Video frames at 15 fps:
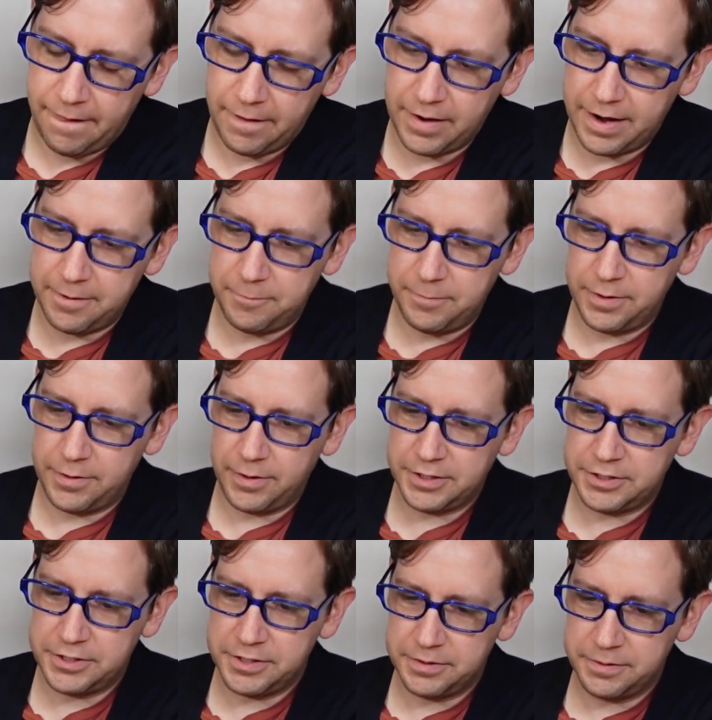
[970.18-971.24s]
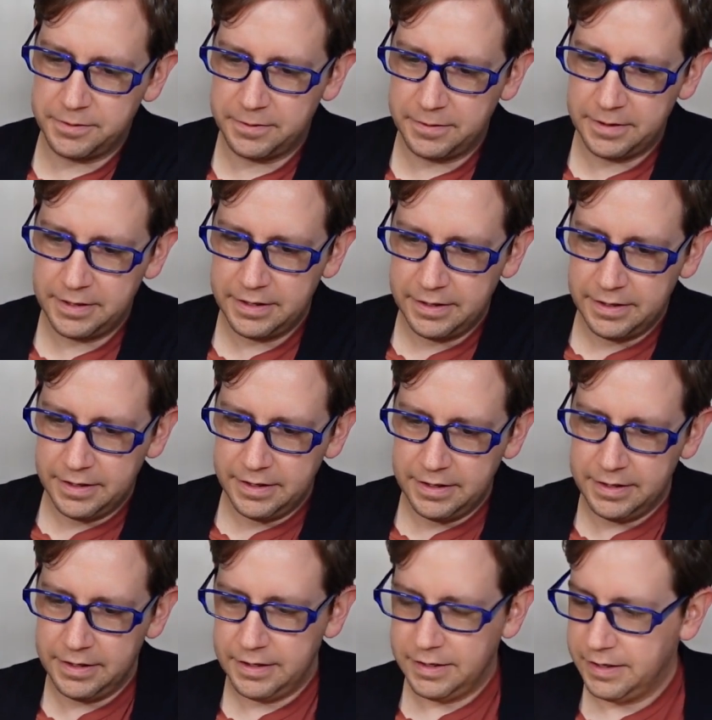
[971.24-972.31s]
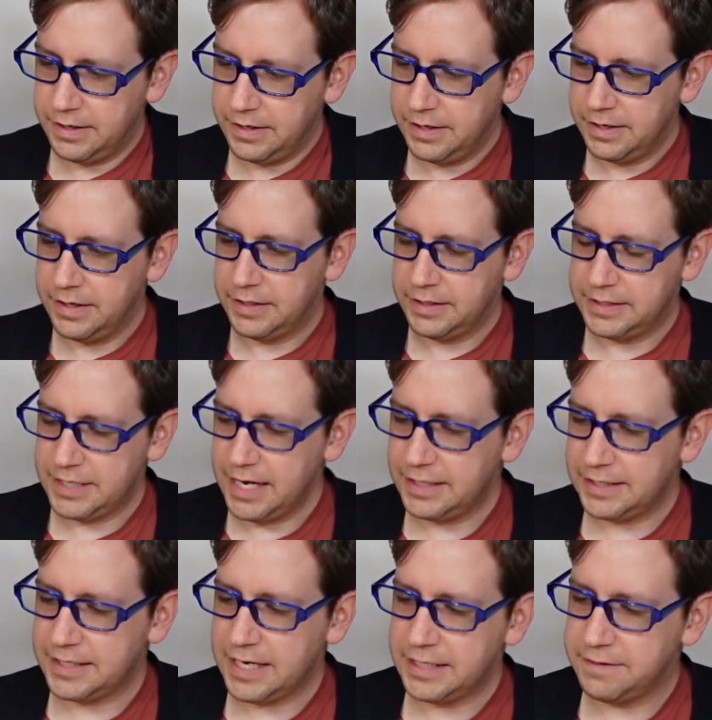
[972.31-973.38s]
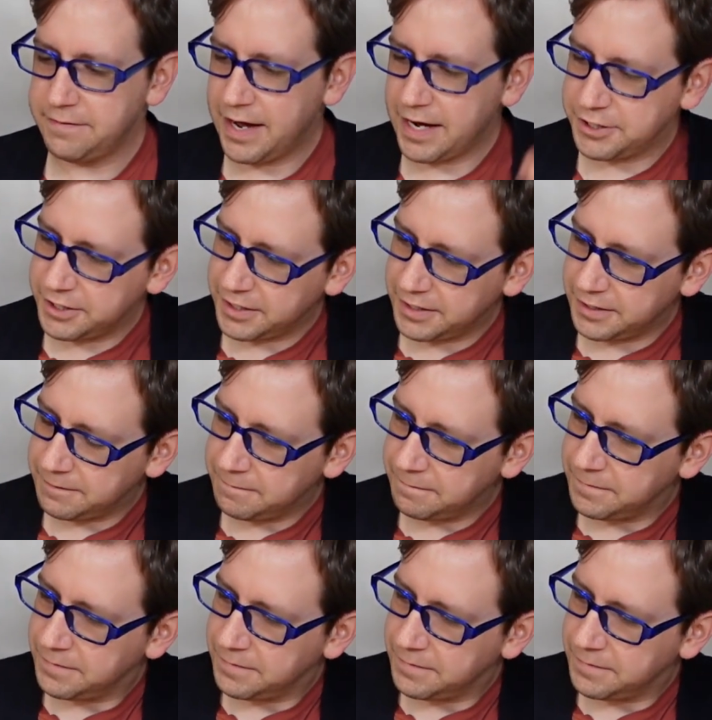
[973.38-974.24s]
All right, we're going to take decisive action.